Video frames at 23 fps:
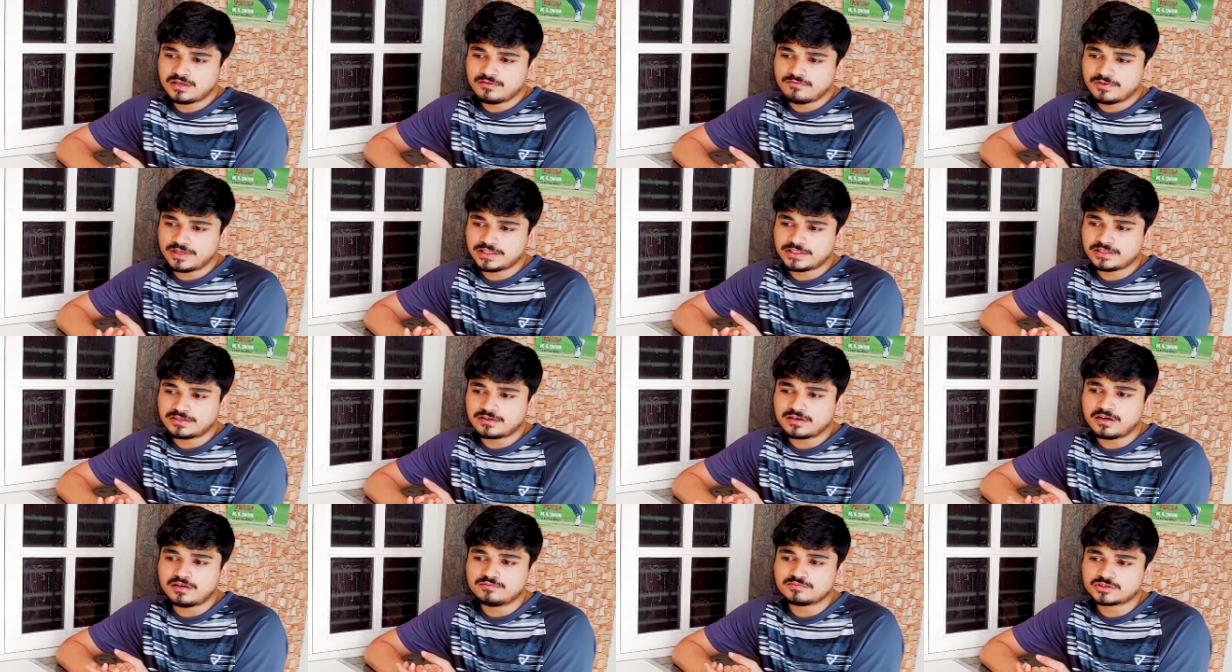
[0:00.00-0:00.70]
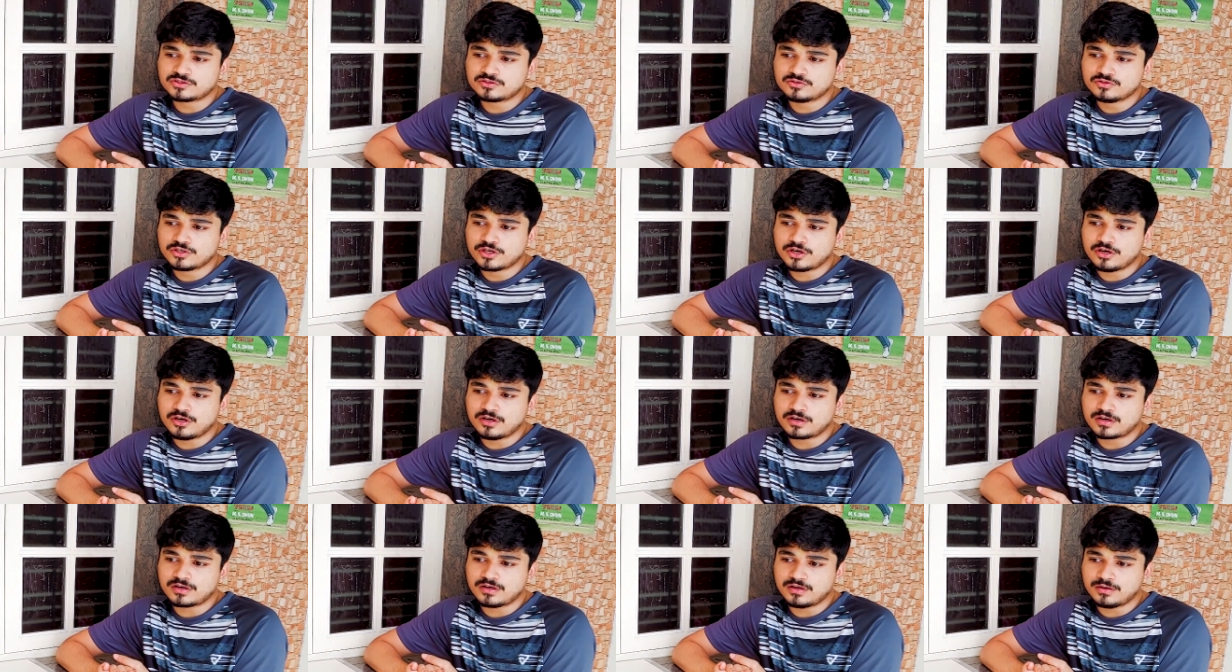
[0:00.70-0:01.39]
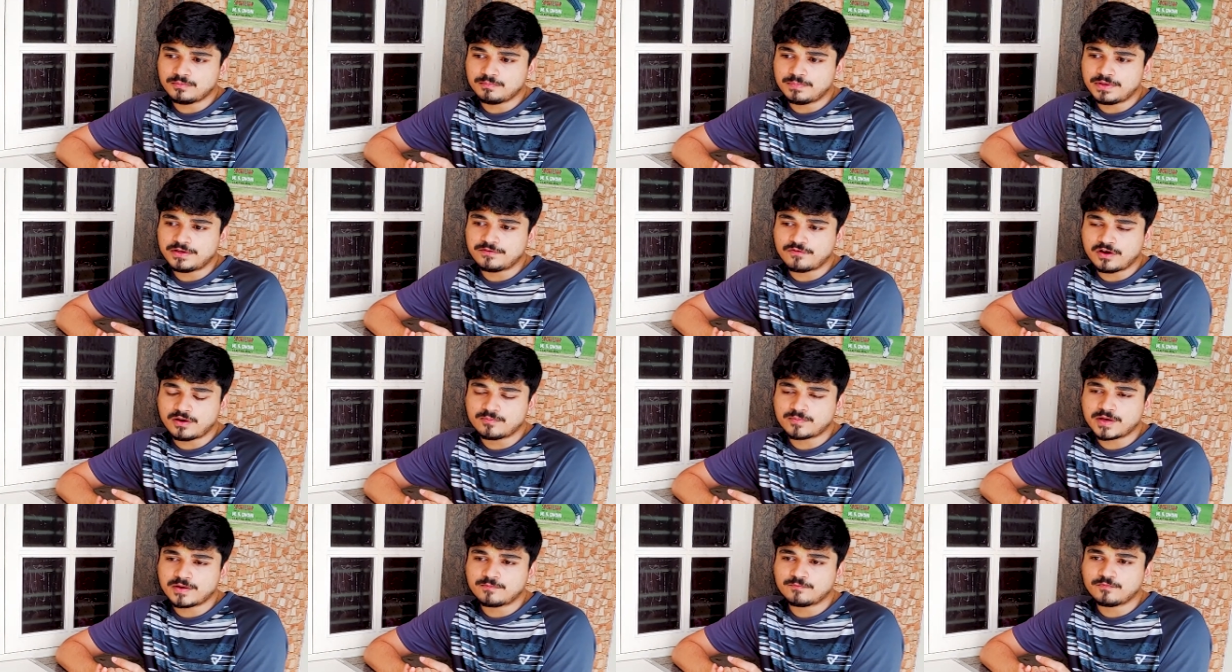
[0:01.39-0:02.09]
when it comes to your uh, B
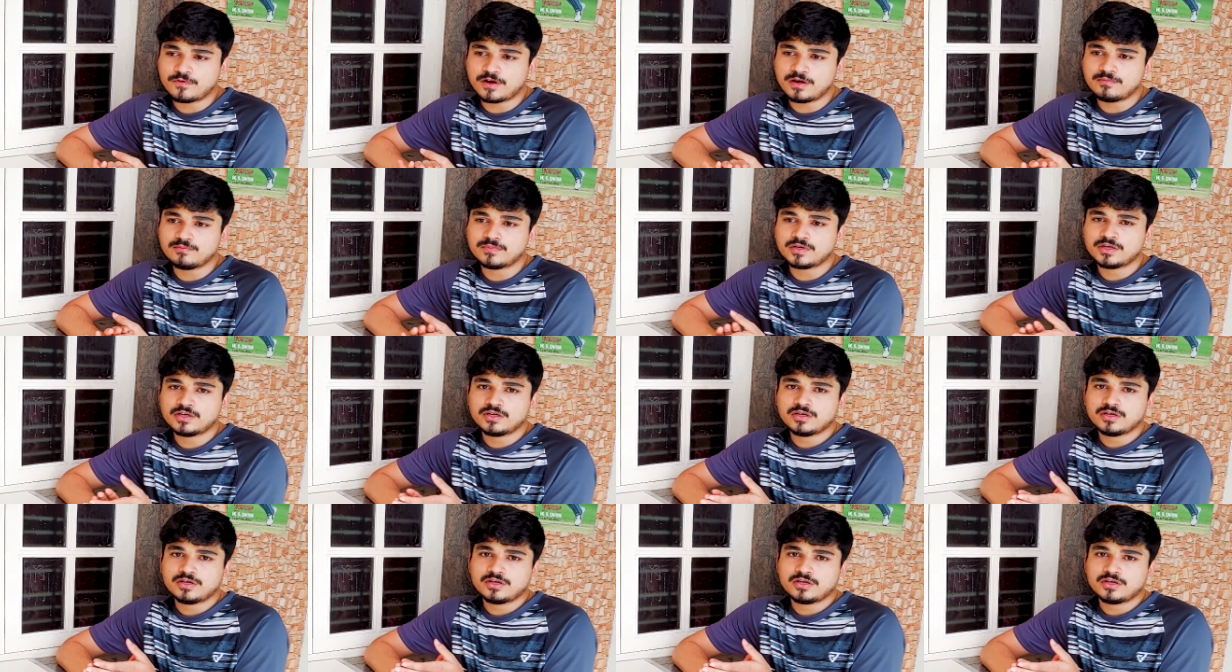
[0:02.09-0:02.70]
Pharm M Pharm